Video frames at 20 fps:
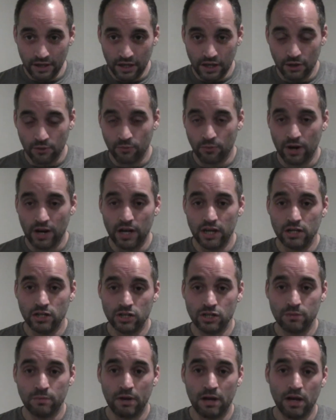can
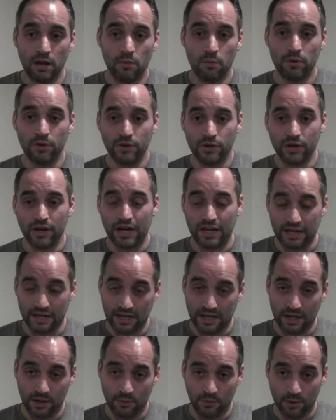range, depending on what you're
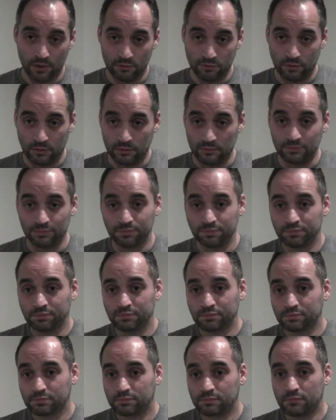getting, anywhere from,
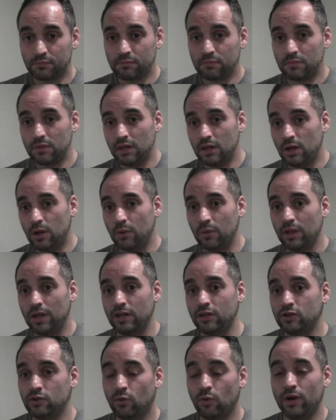
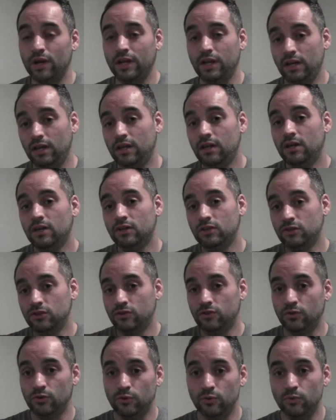like 20
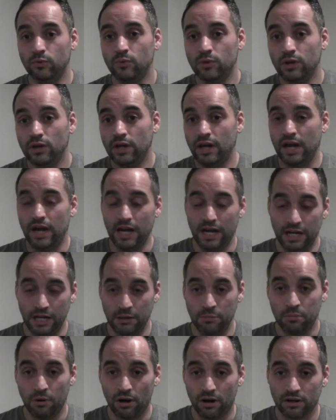to
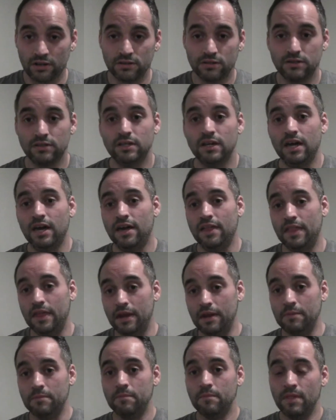$80. And
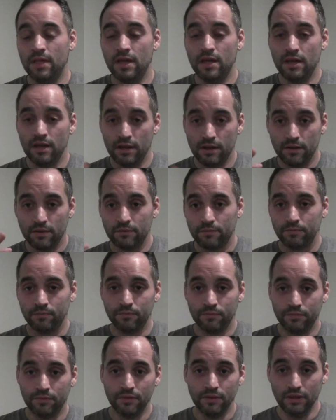then
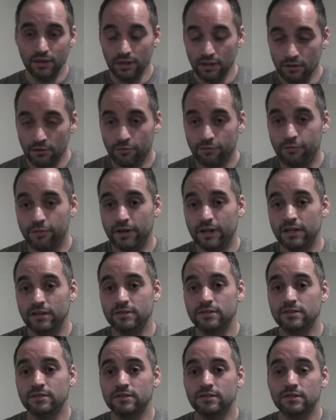
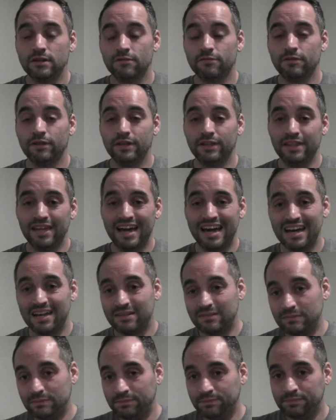fittings and stuff like
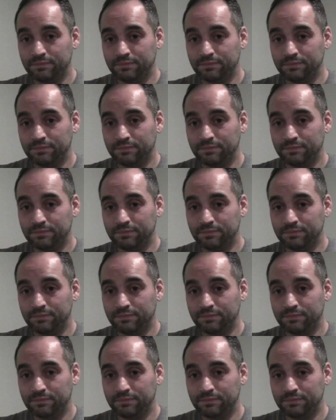that,